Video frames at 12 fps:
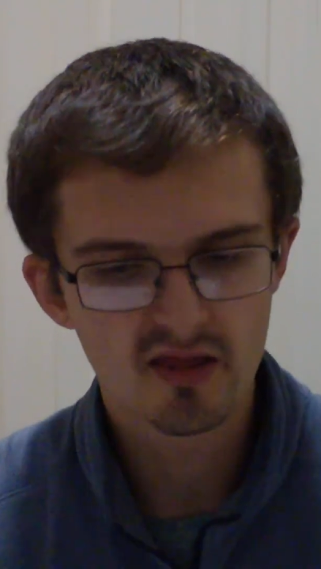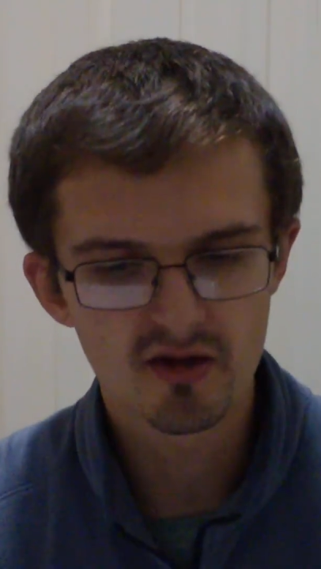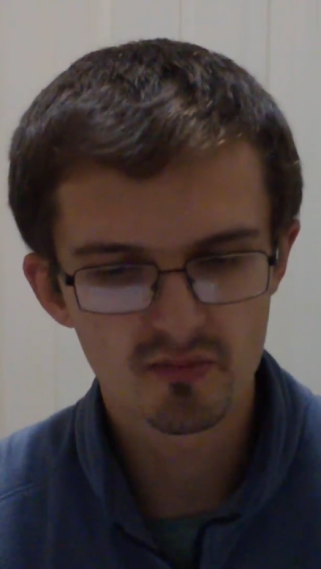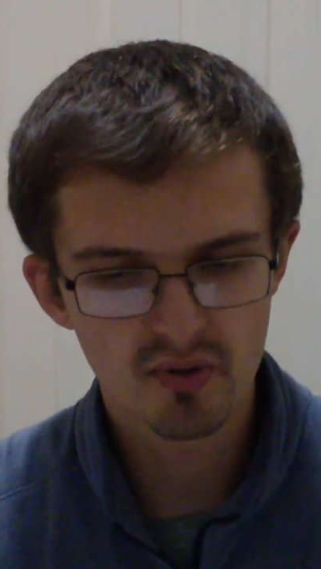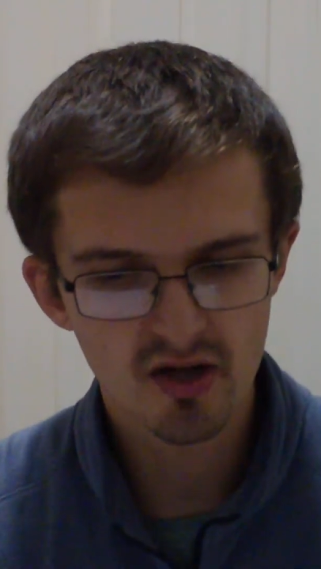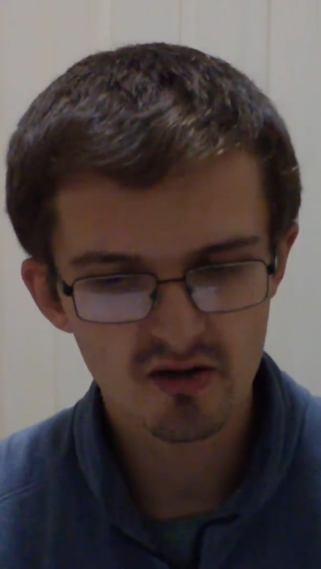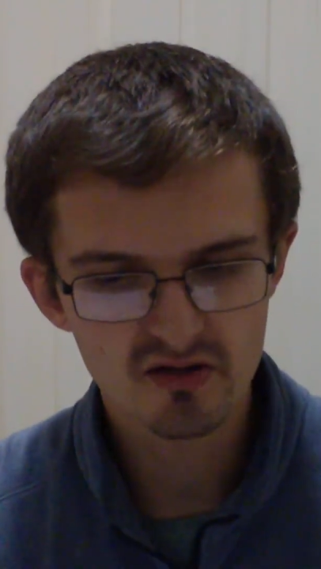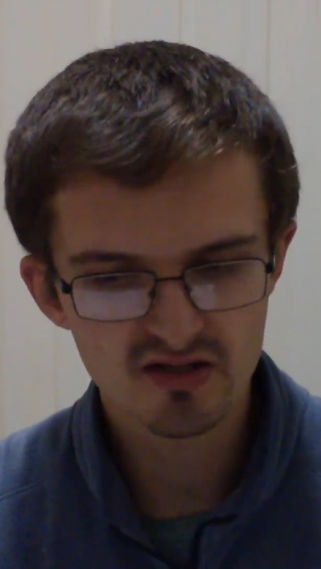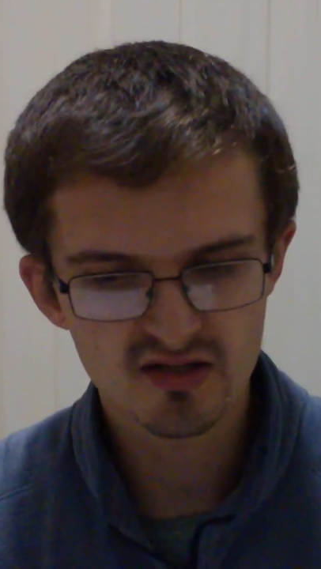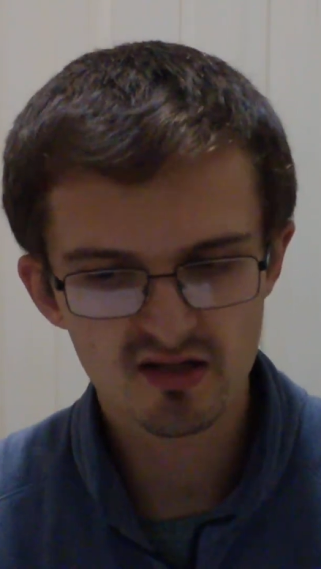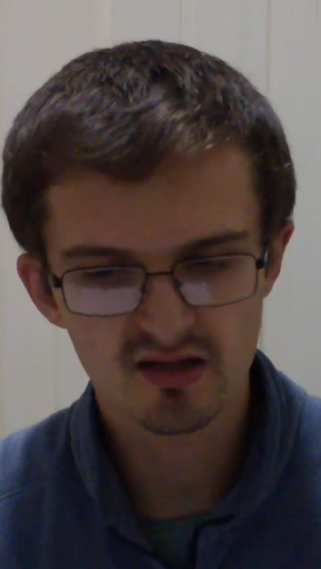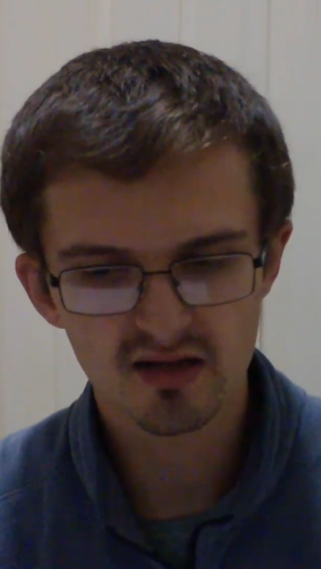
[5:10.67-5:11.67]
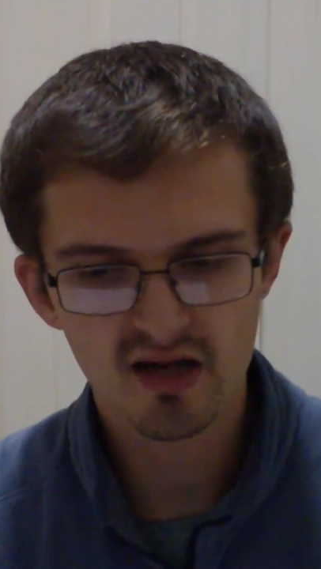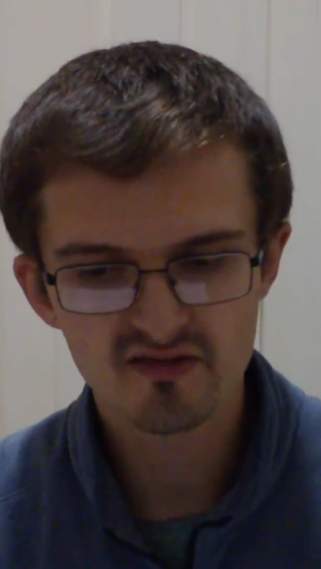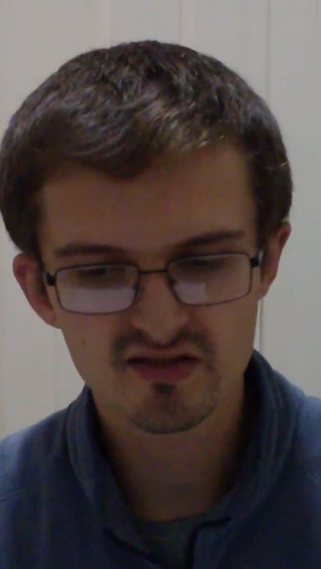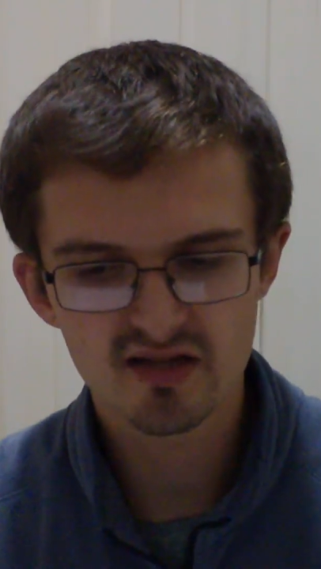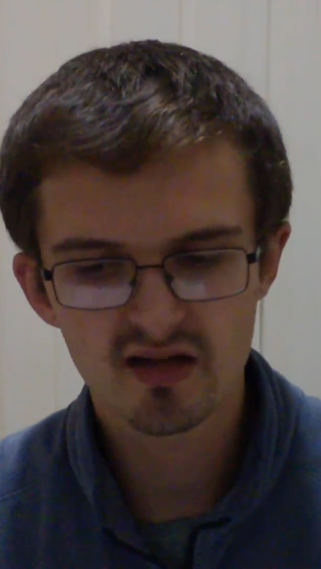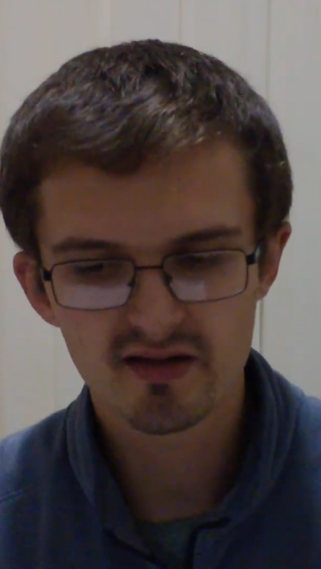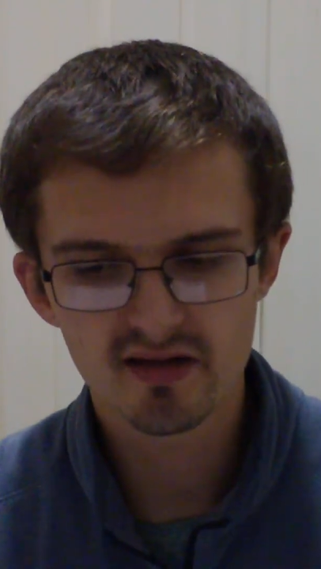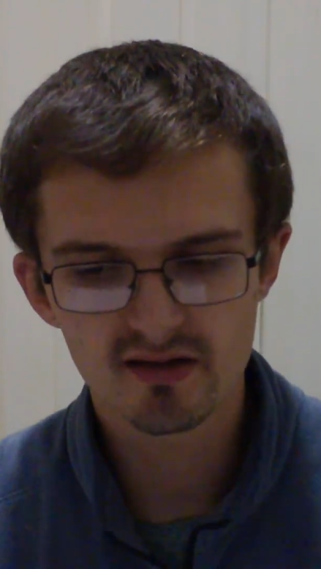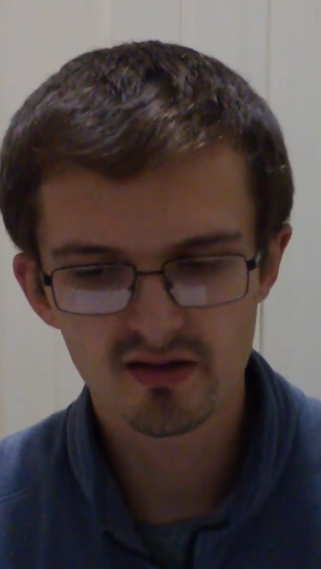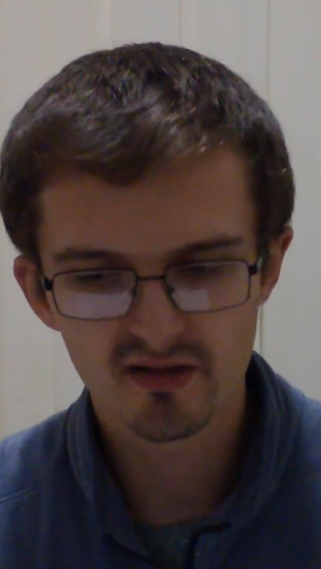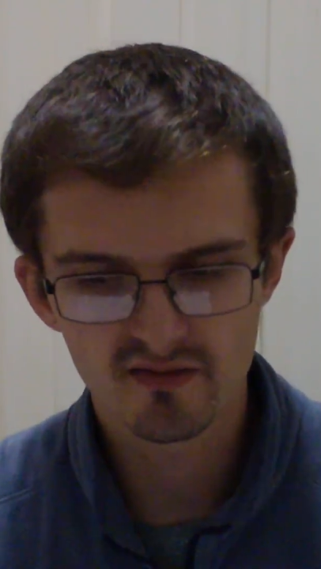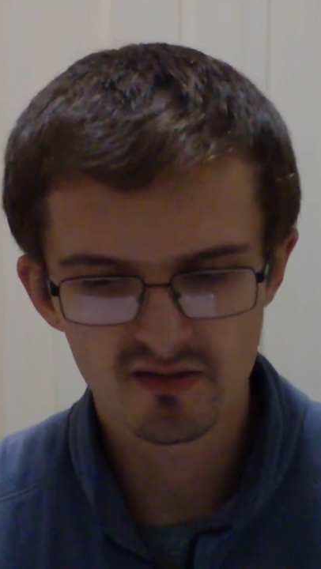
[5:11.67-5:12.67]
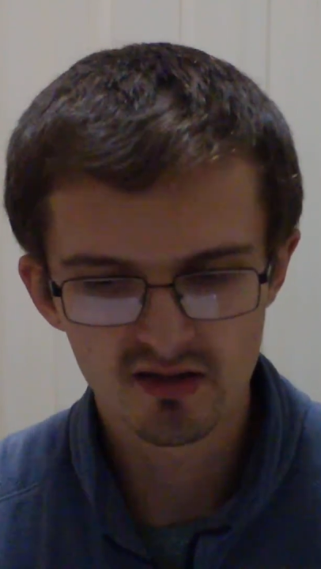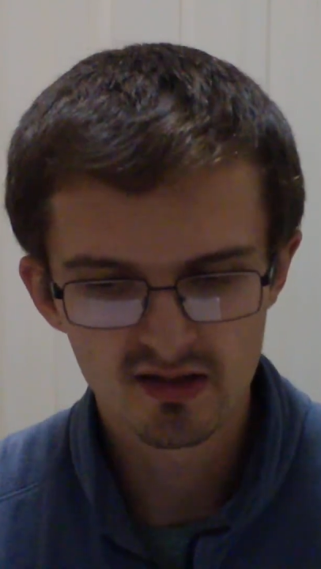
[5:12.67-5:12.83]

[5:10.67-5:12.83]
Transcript: parasitic lifestyle they live